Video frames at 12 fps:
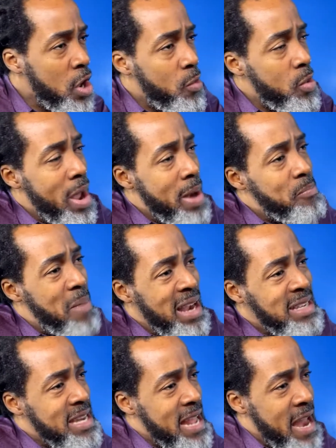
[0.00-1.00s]
We went
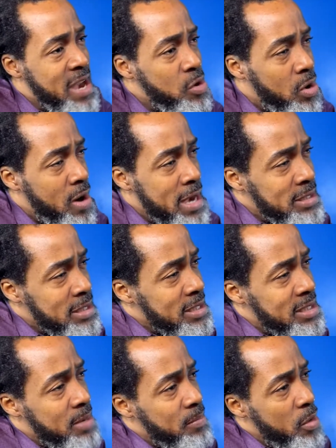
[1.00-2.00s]
back to the endocrine
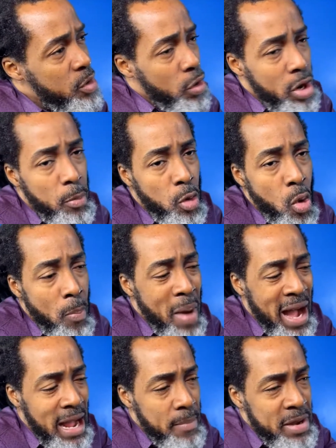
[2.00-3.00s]
system, but we're going to go
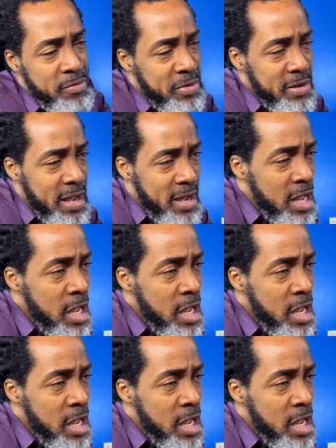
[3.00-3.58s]
back a bit further.